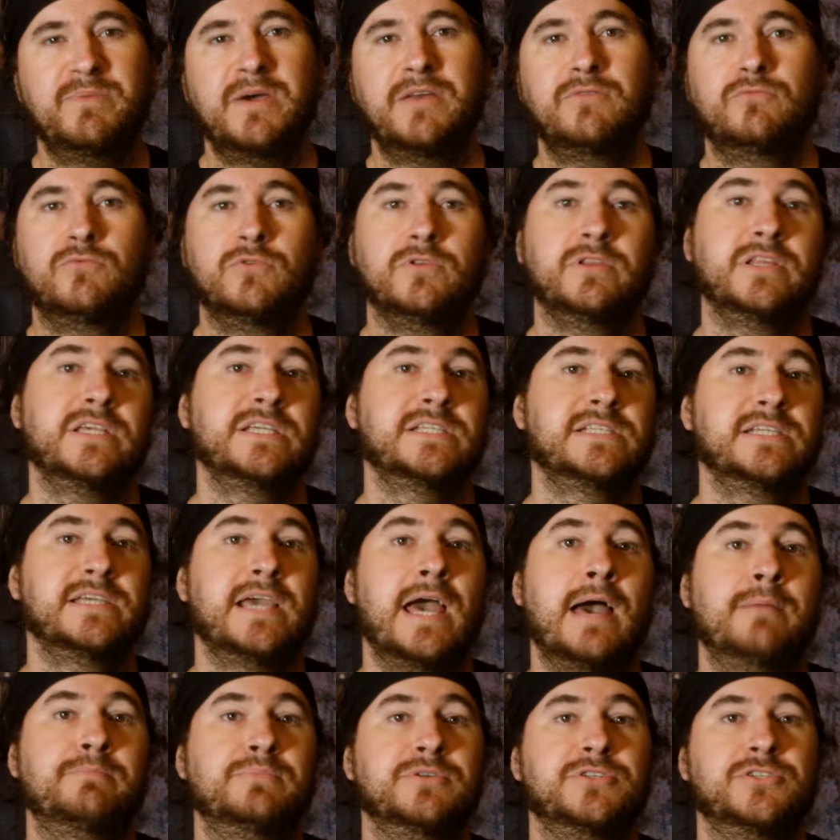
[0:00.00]
been
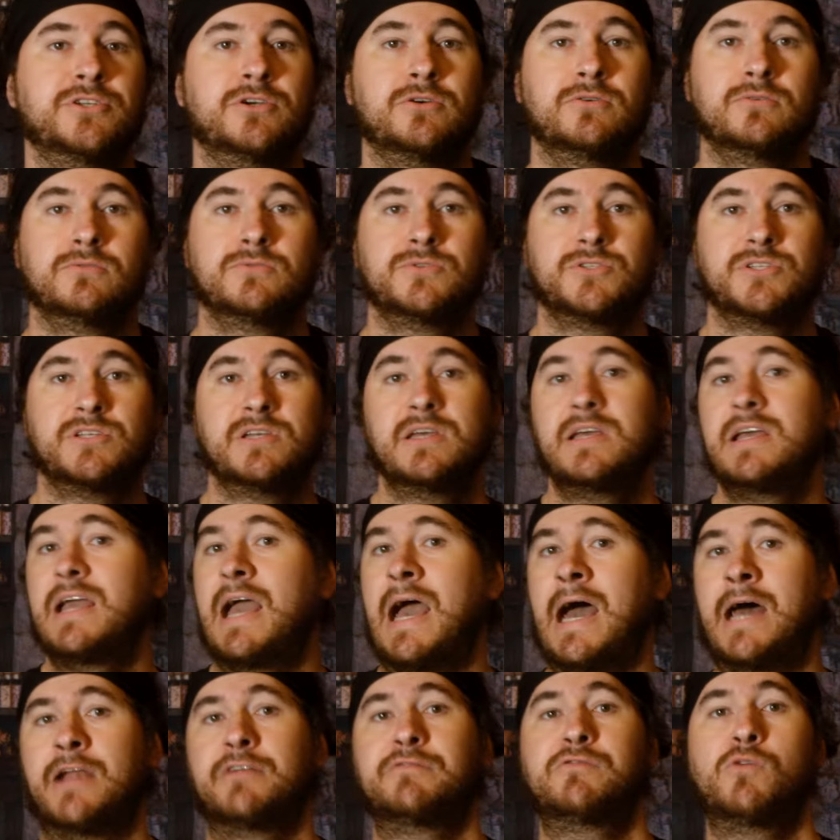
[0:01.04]
releasing episodes
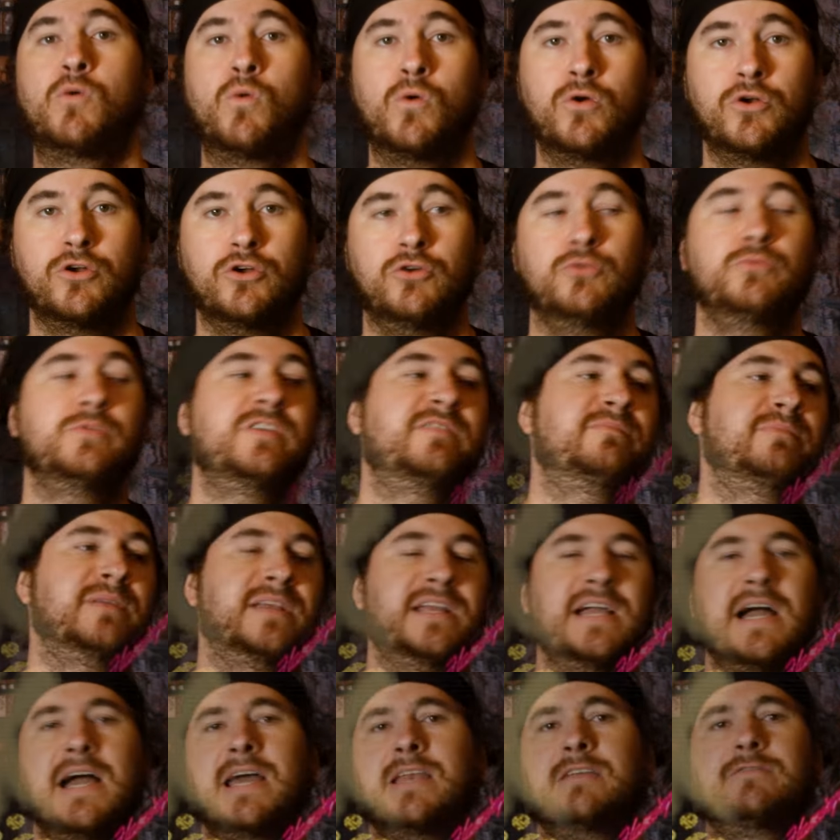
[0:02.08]
out of order. We've been
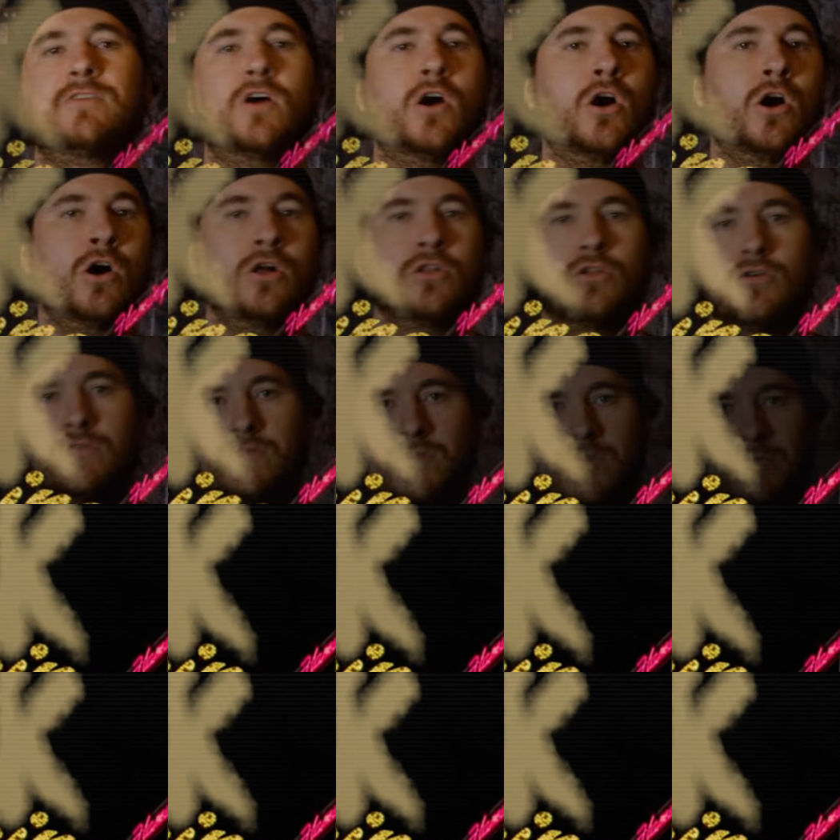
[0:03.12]
kind of all over